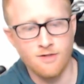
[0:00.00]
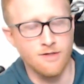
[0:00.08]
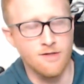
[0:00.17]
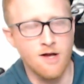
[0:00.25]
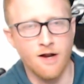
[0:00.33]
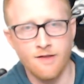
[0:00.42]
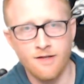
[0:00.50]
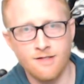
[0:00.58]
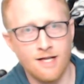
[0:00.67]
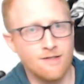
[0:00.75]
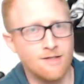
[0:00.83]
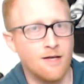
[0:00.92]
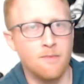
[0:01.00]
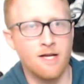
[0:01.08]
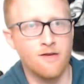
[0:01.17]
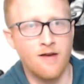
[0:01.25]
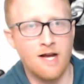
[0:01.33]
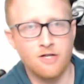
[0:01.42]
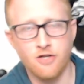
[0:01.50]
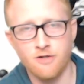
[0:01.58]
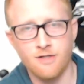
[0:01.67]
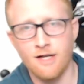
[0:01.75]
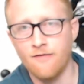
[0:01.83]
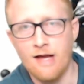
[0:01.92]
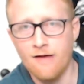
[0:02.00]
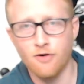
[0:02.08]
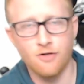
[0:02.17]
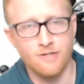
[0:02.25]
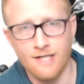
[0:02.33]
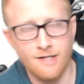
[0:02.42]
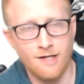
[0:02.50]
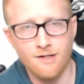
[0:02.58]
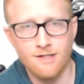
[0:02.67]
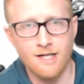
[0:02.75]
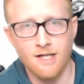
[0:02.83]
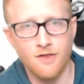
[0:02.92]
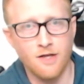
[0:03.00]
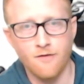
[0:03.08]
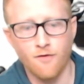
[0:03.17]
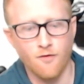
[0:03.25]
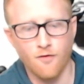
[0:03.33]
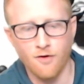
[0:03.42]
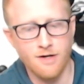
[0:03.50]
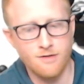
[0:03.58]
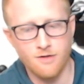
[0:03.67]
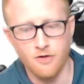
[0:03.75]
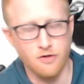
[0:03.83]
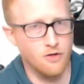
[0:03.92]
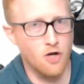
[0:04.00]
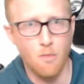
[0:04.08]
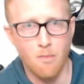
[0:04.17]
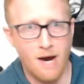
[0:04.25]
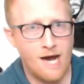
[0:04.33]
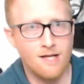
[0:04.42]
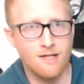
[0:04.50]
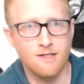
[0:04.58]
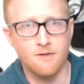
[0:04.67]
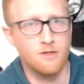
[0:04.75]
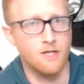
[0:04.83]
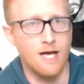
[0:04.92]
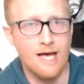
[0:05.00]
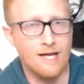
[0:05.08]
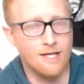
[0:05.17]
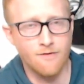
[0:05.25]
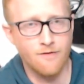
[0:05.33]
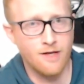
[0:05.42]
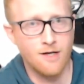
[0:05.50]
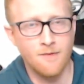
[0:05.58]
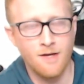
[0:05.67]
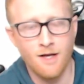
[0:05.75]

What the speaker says: None of these headset manufacturers have ever sent us anything for free, so there's no bias to any of them.